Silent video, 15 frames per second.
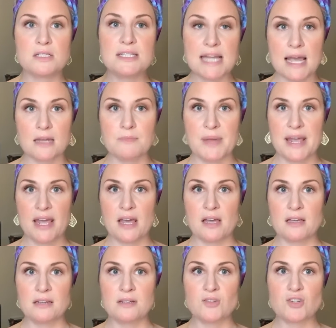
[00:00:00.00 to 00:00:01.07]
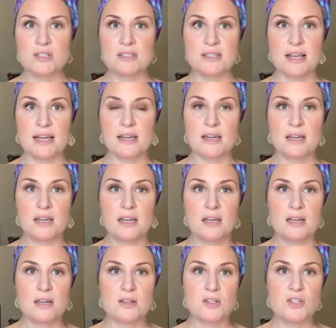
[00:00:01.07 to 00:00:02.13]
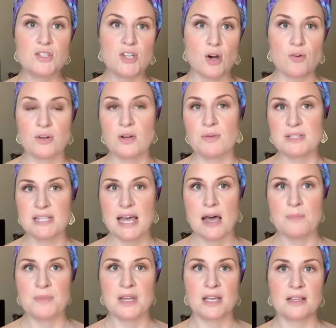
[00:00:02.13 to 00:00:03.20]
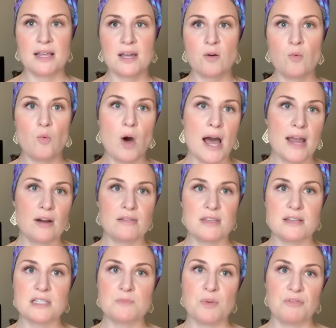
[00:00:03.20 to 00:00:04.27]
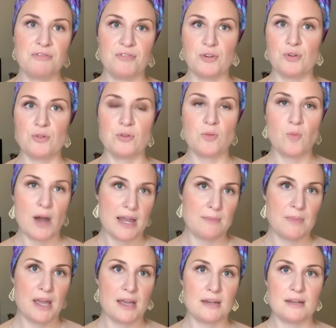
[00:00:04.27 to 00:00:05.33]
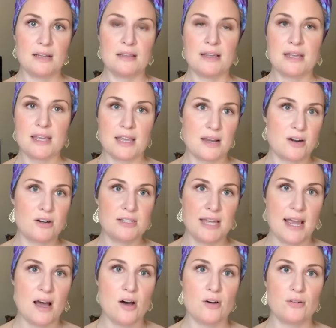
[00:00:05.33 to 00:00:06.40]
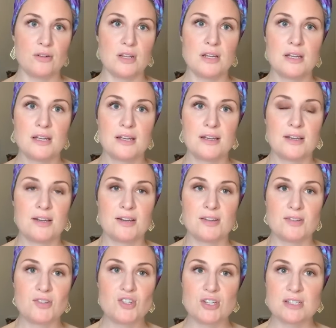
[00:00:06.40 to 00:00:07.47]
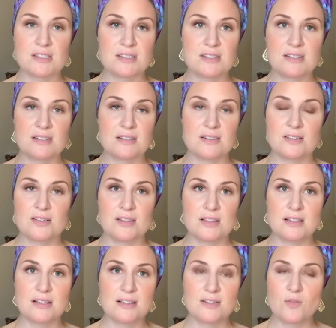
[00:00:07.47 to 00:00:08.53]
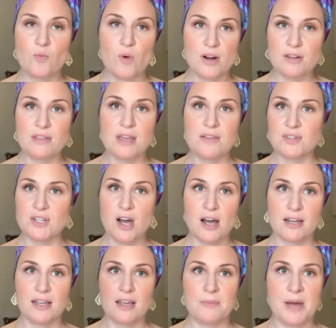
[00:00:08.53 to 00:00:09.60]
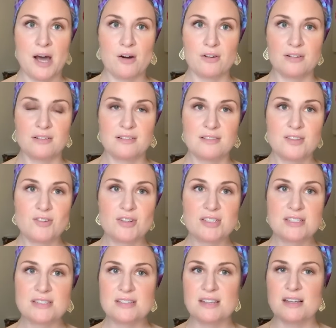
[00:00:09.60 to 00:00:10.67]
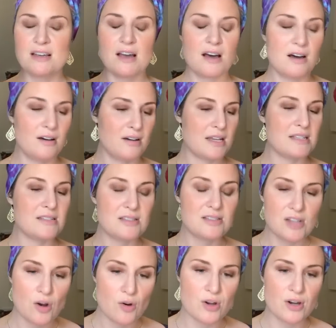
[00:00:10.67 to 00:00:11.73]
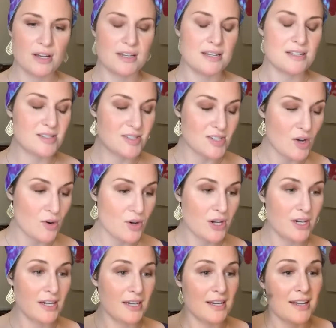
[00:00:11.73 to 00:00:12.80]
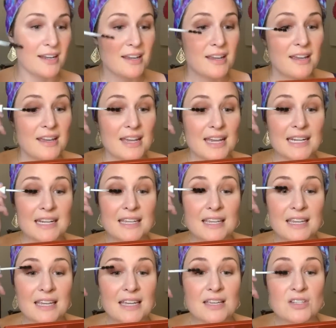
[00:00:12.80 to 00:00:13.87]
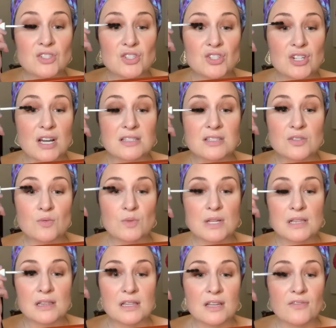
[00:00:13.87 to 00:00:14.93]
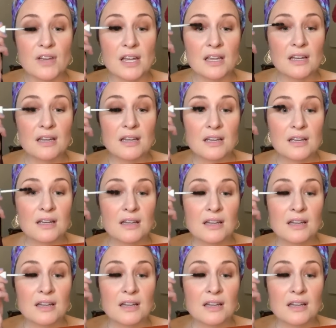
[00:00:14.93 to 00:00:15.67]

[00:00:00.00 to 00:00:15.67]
deadpan, just like don't know what's happening. Like, why are these buffoon white men like in our town? Just what are they even talking about? They're just, oh, it's so good. It's so good. And he is just reliving